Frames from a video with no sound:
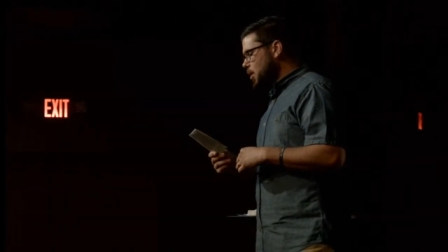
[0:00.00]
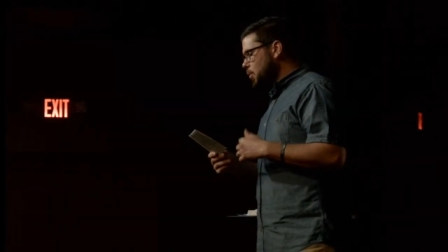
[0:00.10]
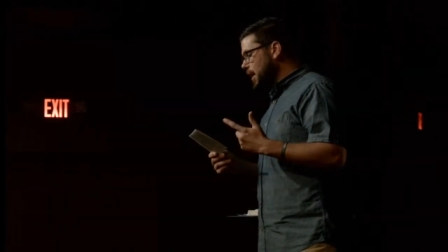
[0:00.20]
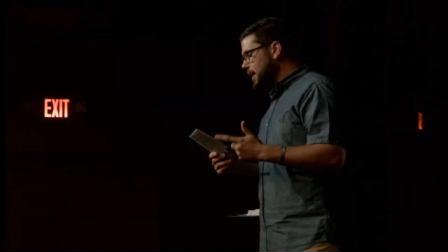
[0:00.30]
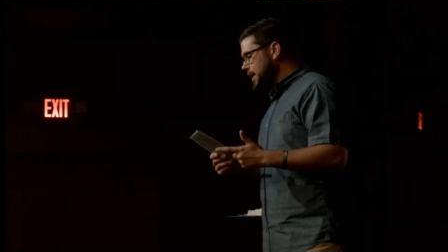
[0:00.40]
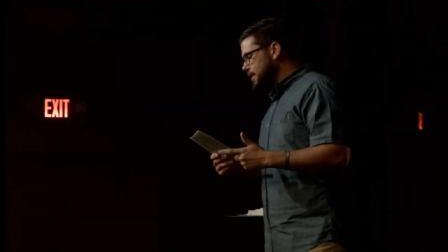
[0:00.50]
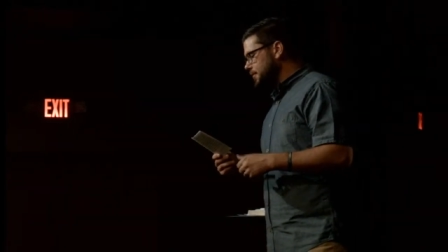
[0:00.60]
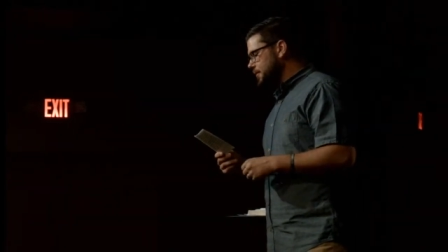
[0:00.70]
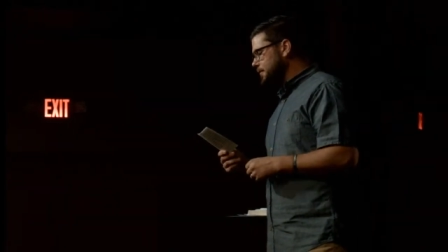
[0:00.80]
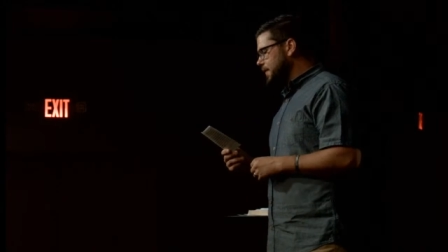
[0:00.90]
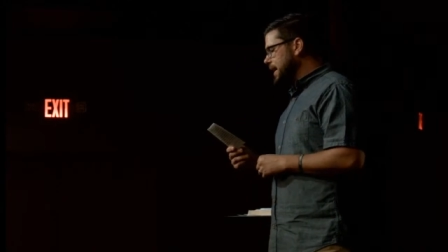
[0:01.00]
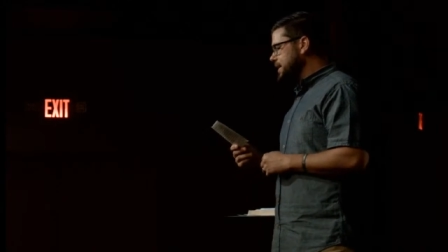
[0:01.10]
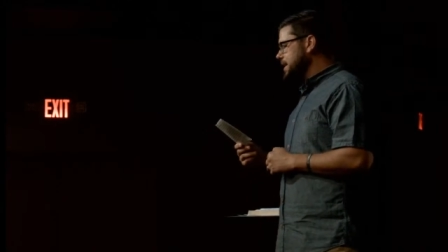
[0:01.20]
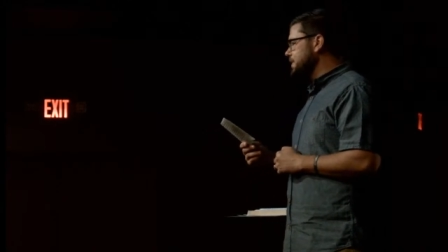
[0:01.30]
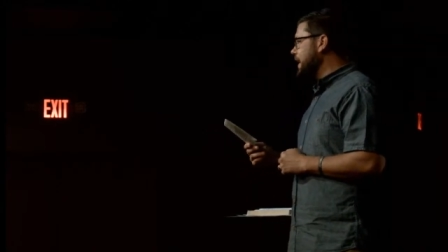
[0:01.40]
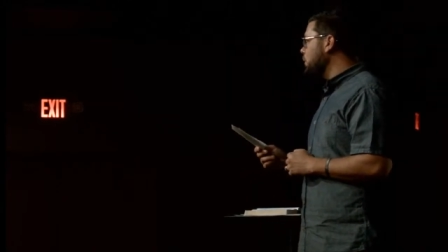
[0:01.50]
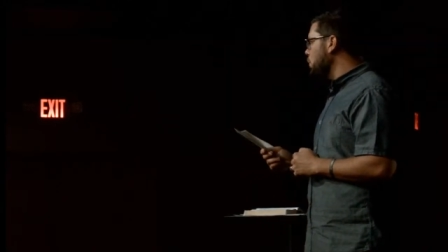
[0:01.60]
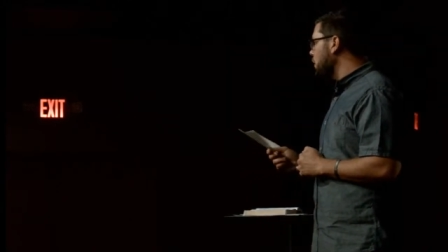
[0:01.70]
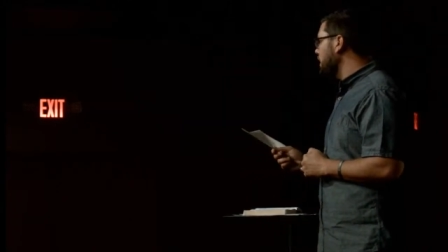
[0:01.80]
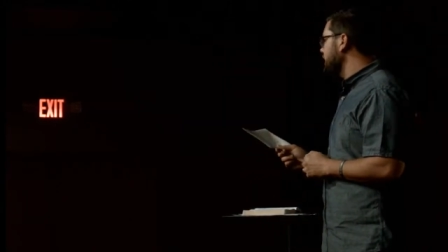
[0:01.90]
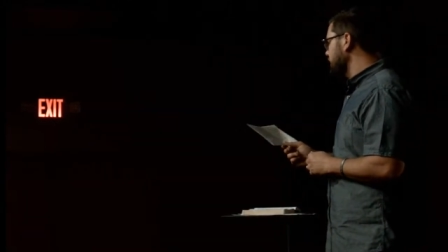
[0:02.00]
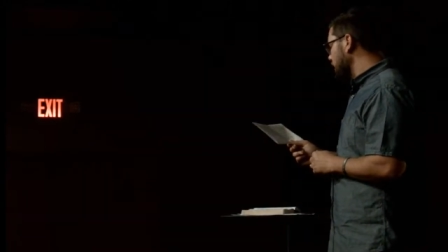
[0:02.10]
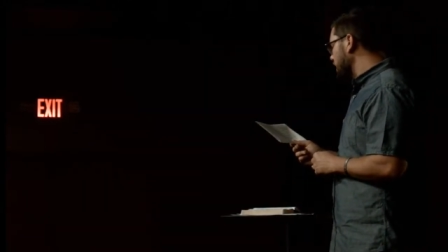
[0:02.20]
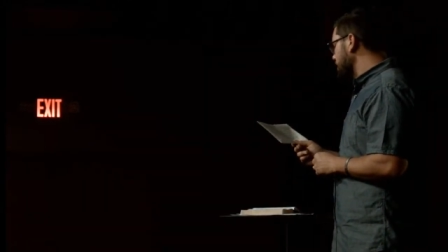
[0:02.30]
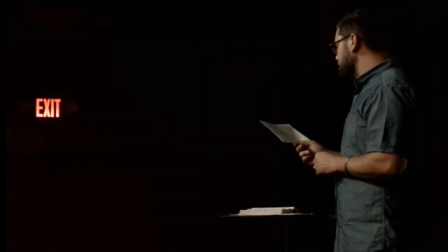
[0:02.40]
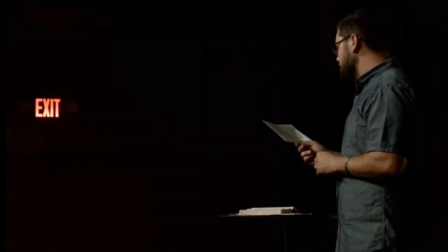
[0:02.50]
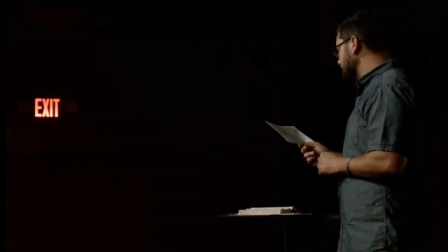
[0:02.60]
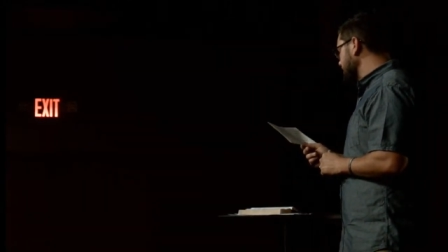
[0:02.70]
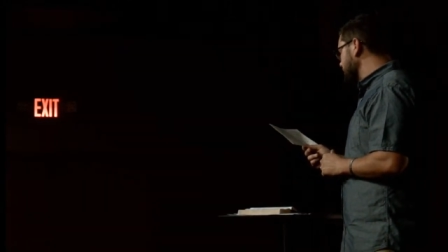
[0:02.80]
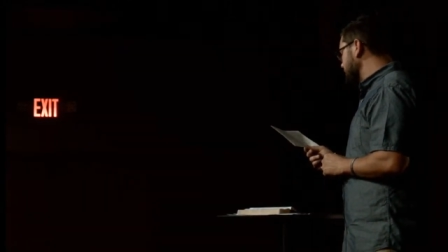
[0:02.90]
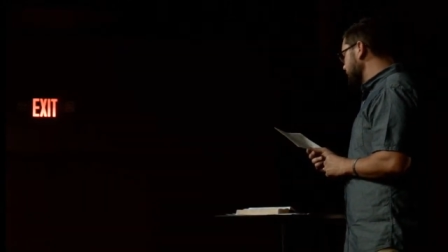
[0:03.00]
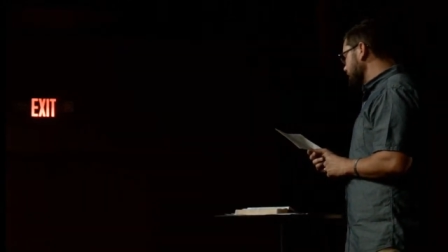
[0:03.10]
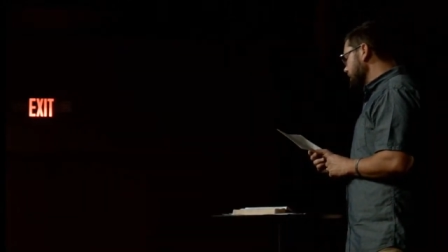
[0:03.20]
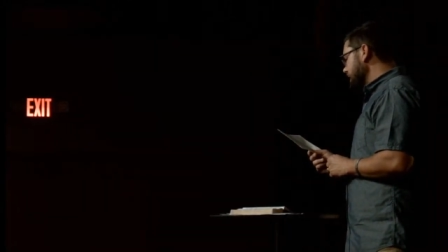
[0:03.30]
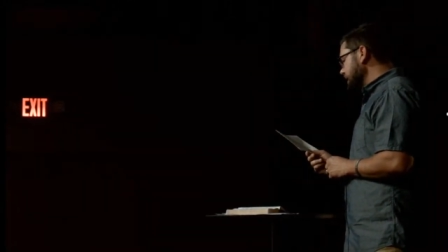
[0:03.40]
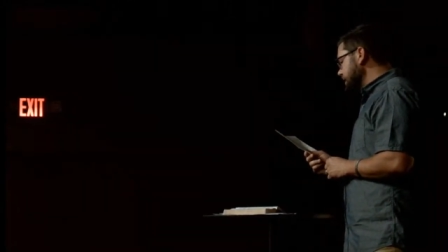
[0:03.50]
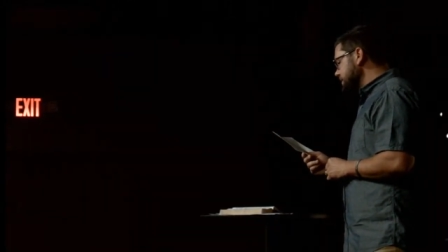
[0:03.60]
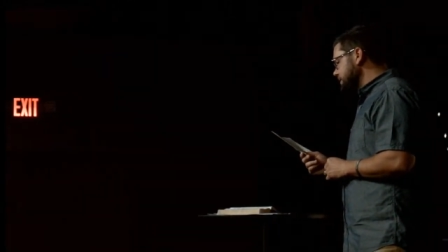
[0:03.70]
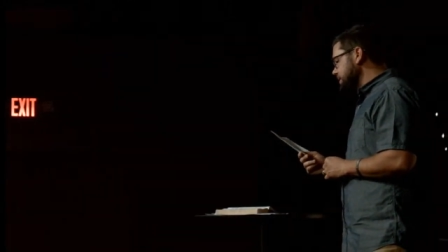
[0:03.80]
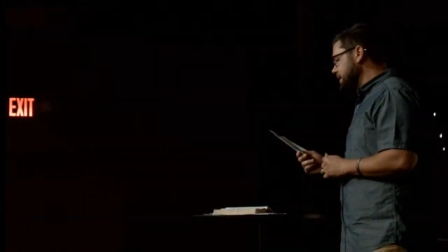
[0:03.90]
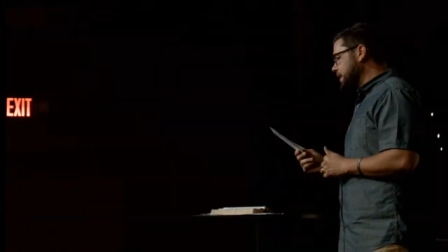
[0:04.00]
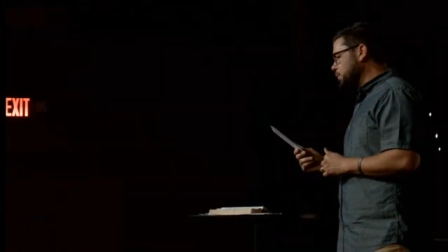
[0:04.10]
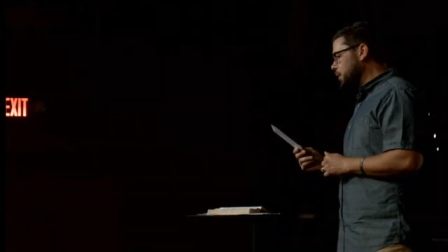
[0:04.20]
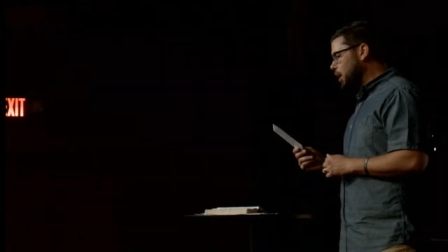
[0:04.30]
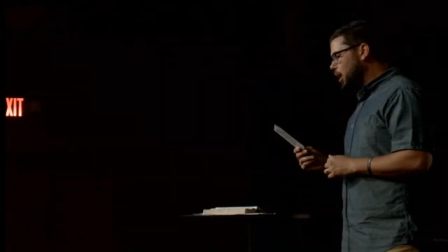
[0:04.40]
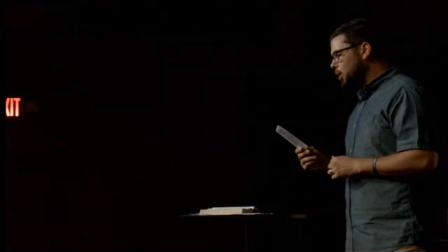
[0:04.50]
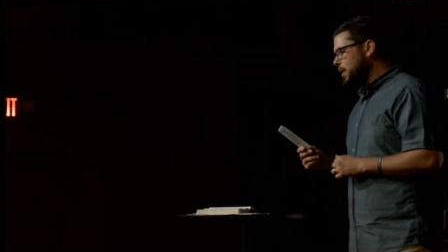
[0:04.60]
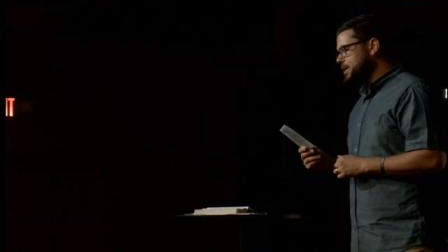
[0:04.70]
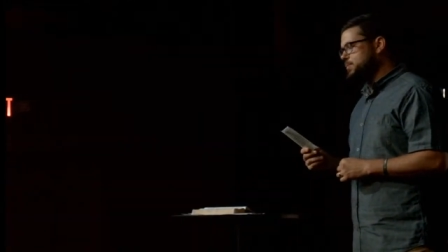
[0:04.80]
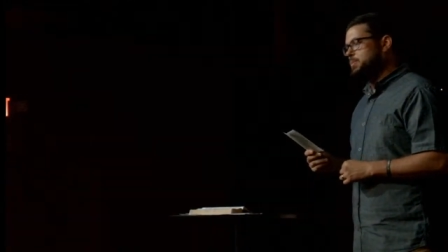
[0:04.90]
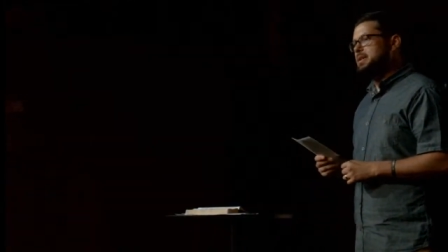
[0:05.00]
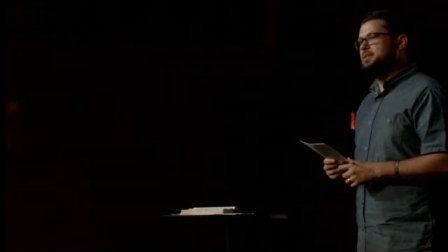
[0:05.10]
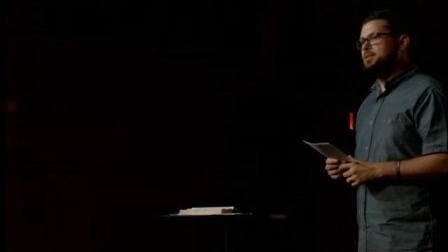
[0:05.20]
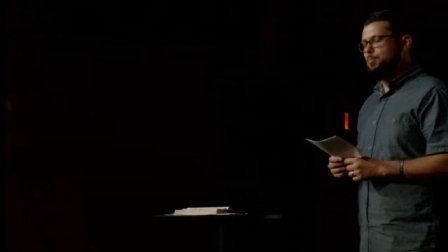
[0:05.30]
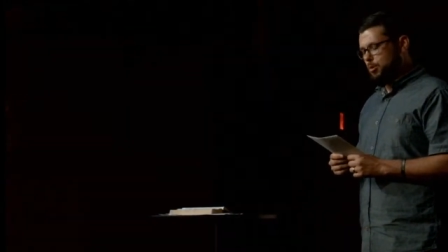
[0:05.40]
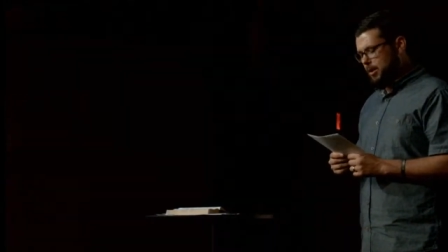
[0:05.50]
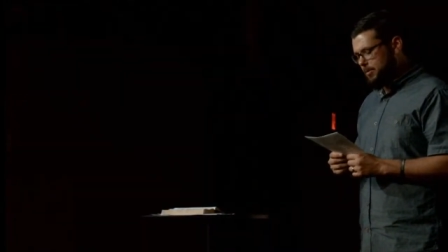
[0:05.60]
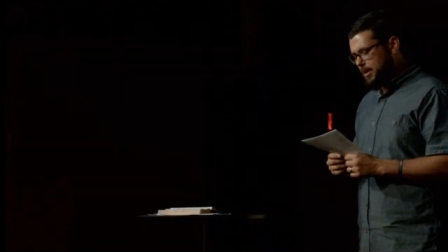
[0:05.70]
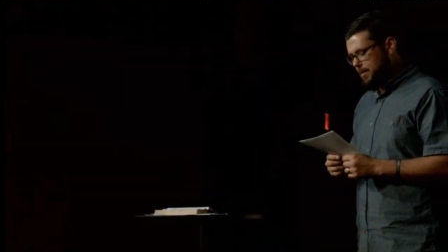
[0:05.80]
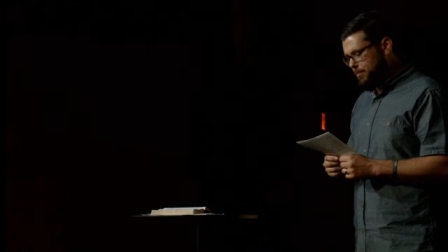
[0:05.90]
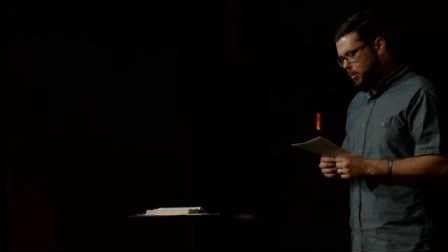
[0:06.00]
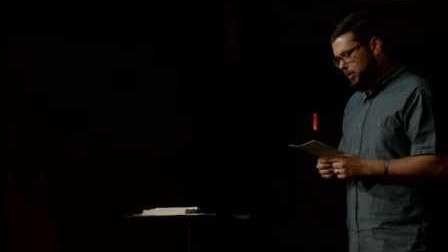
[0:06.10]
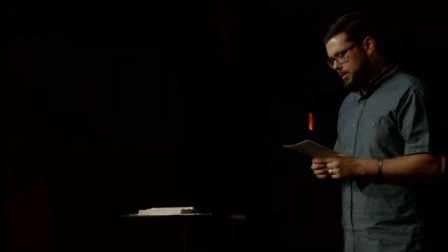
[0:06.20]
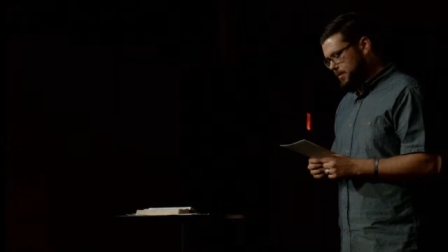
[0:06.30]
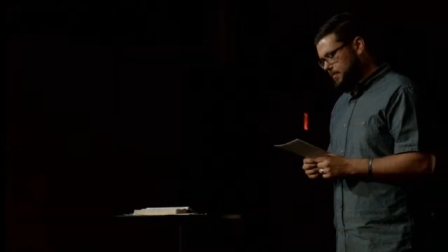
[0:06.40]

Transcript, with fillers: What if finding that one lost sheep is and will always be supremely important?